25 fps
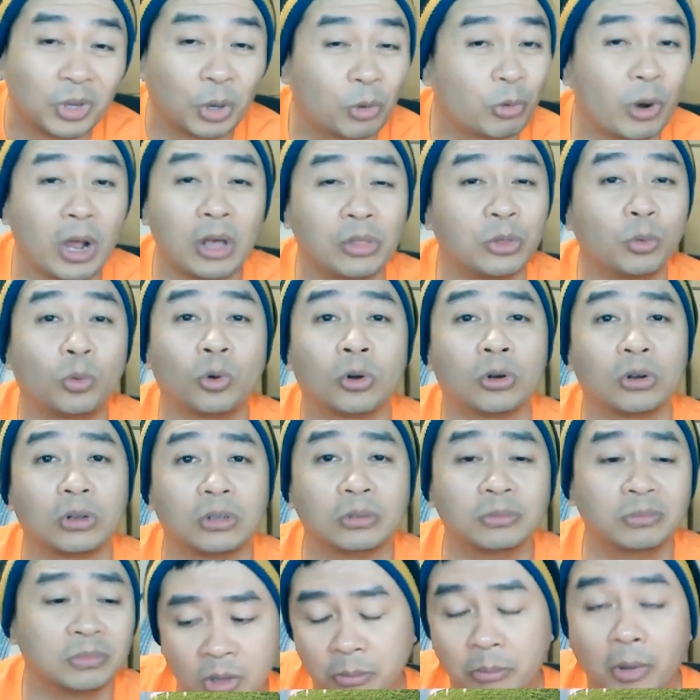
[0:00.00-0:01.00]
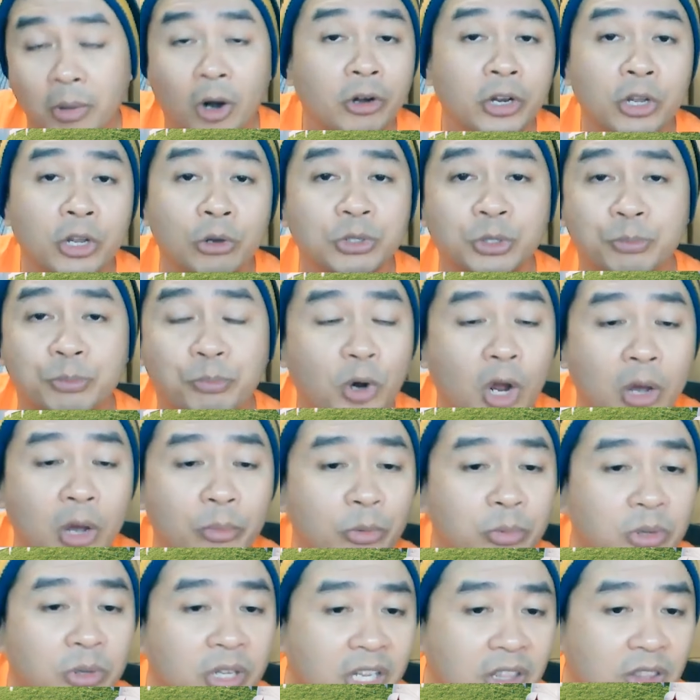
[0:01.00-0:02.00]
around the world. Mario is
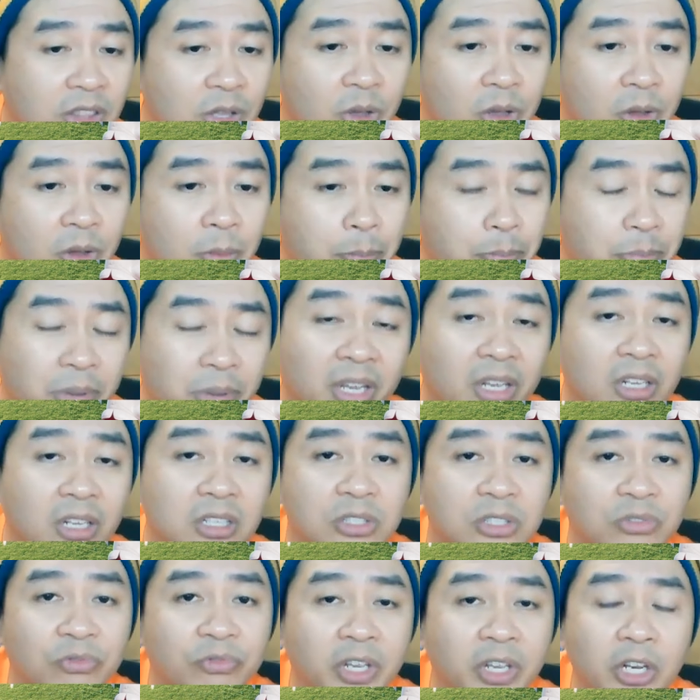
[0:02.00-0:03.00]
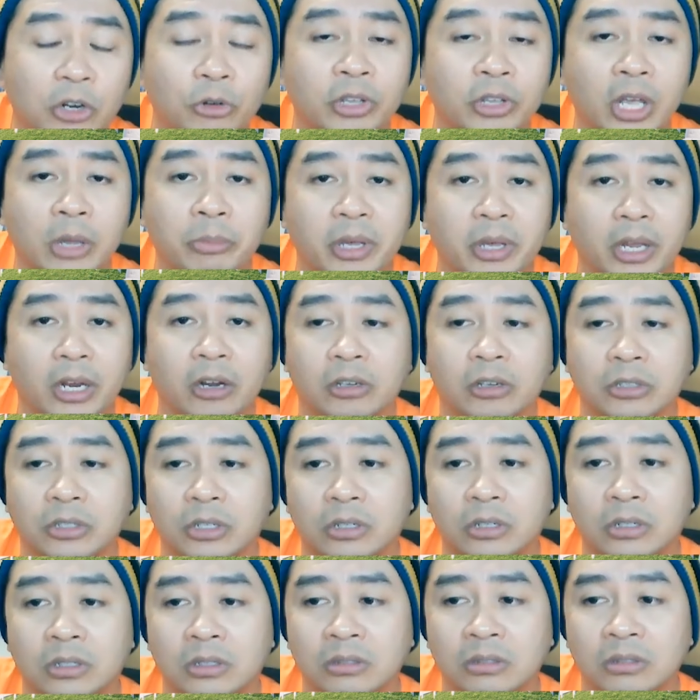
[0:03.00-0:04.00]
probably the biggest video game
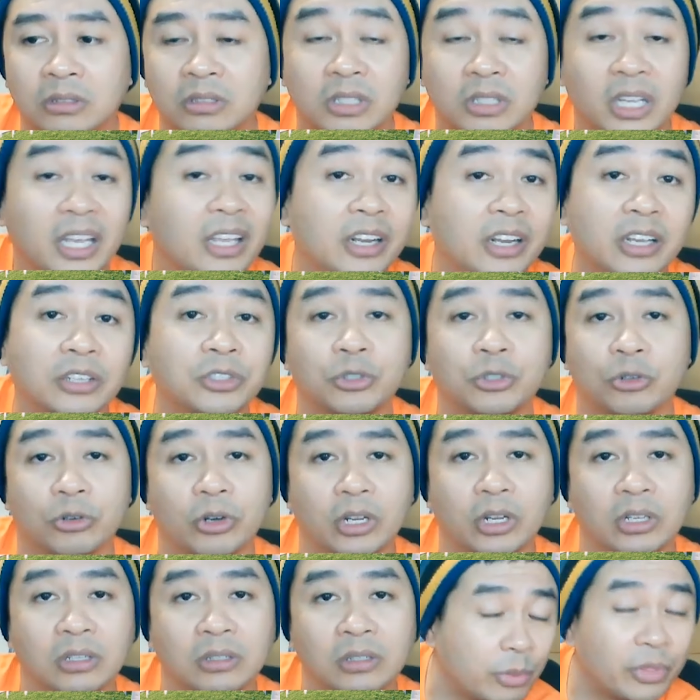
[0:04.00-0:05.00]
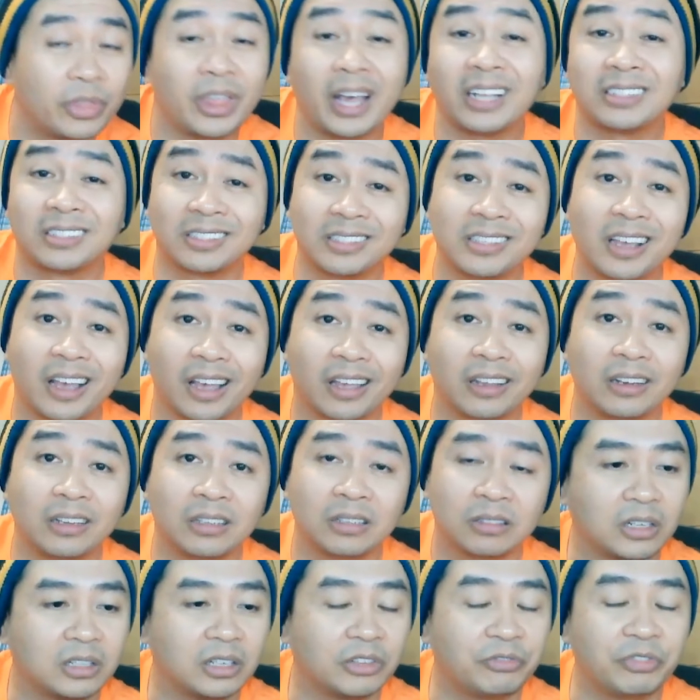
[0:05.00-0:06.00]
character in history. That
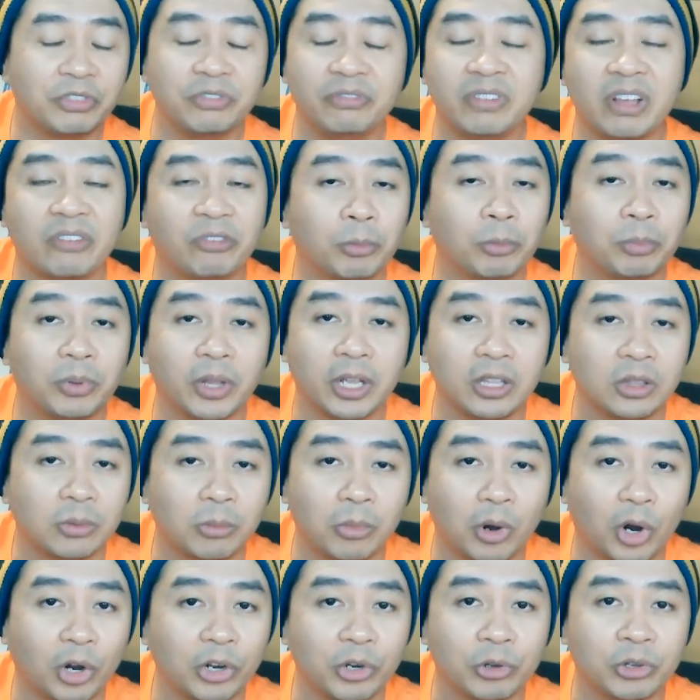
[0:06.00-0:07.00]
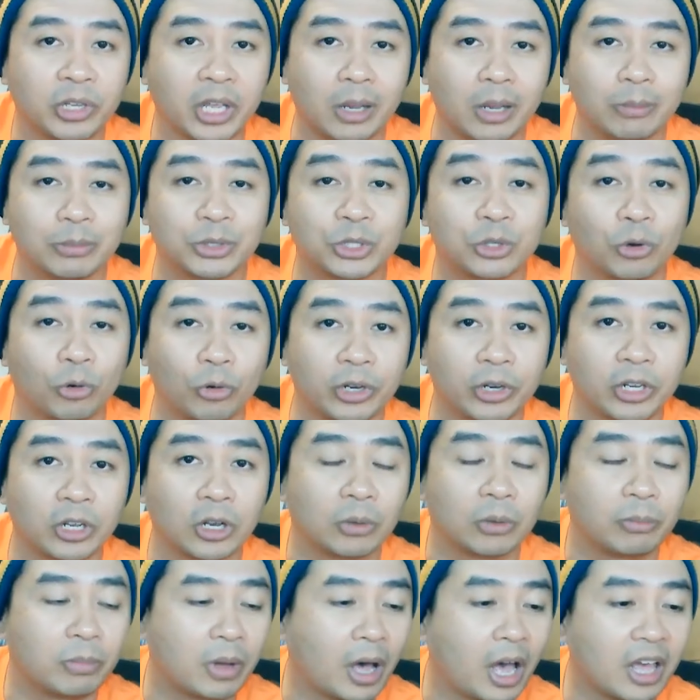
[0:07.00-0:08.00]
said, if you've never played the Mario games growing
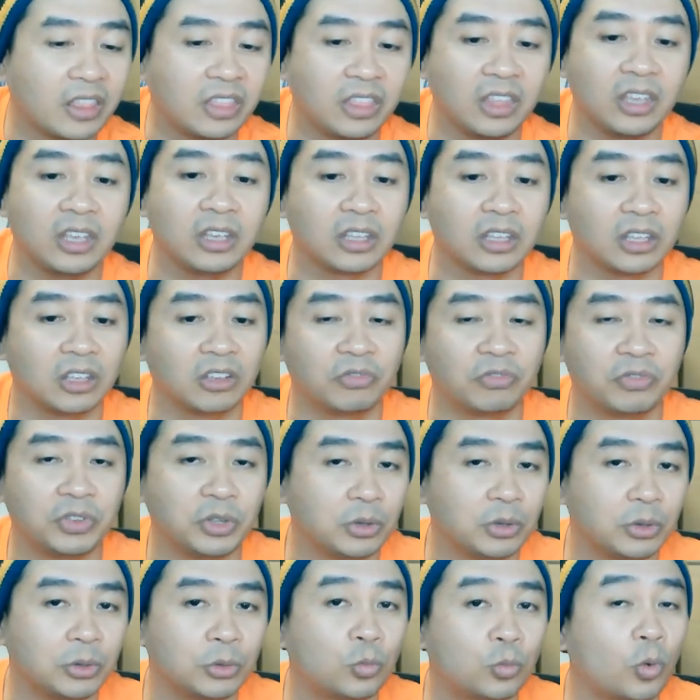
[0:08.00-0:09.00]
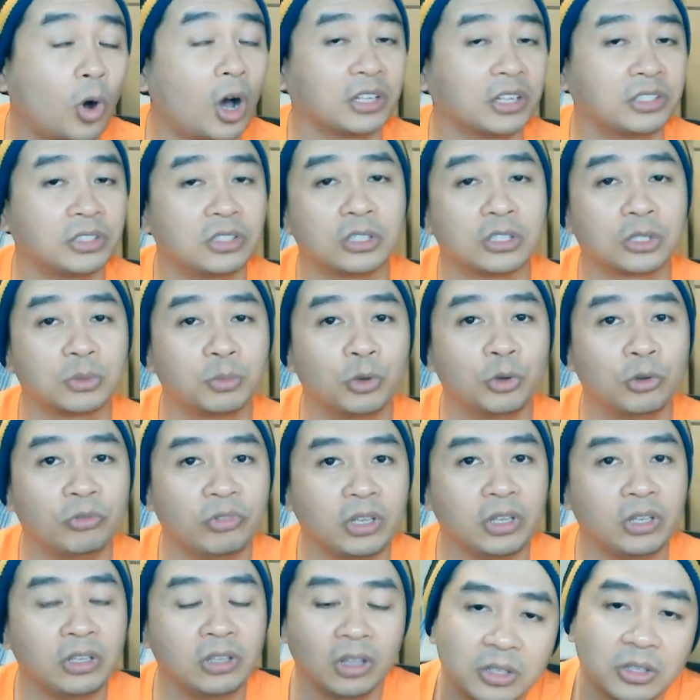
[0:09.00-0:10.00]
up, I think if you watch this
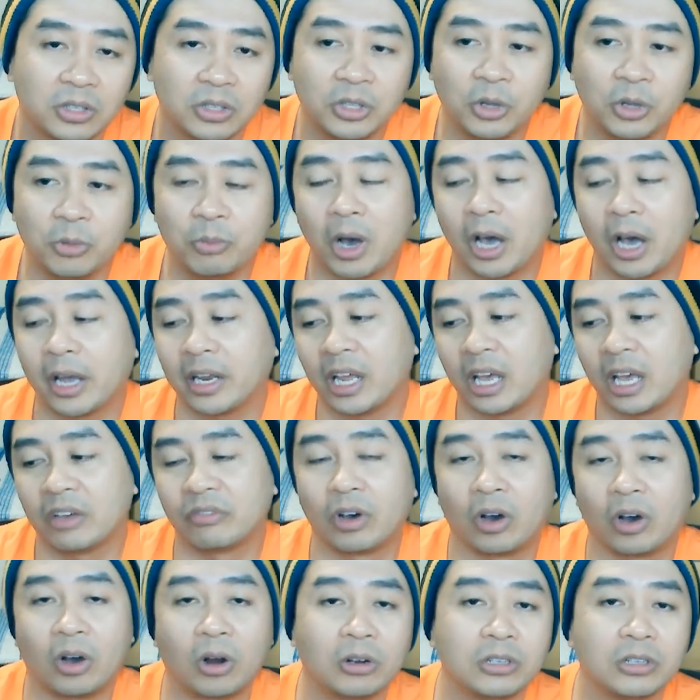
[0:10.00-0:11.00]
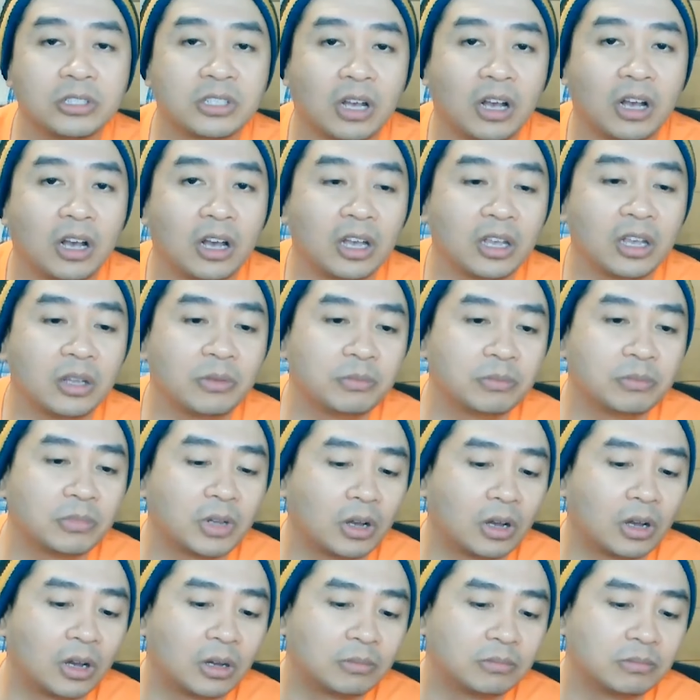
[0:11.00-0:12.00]
movie, you might have a hard time
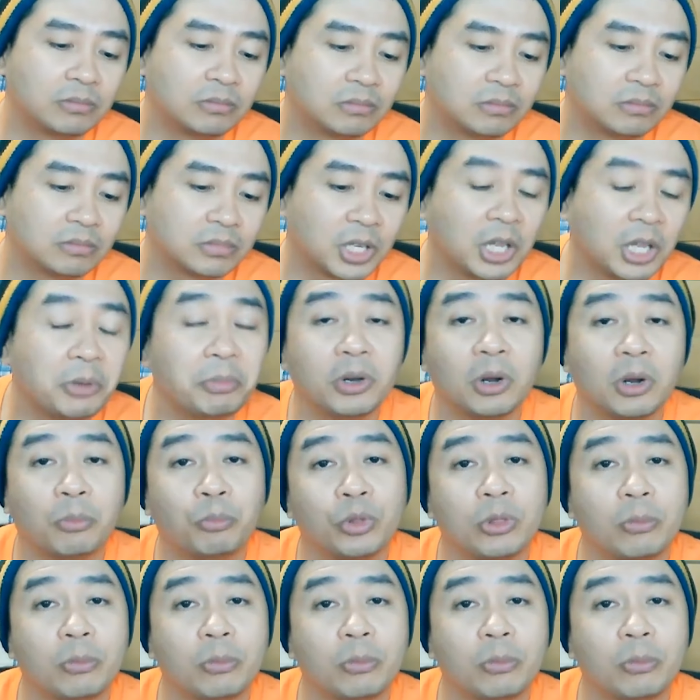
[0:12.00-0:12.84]
um, keeping up with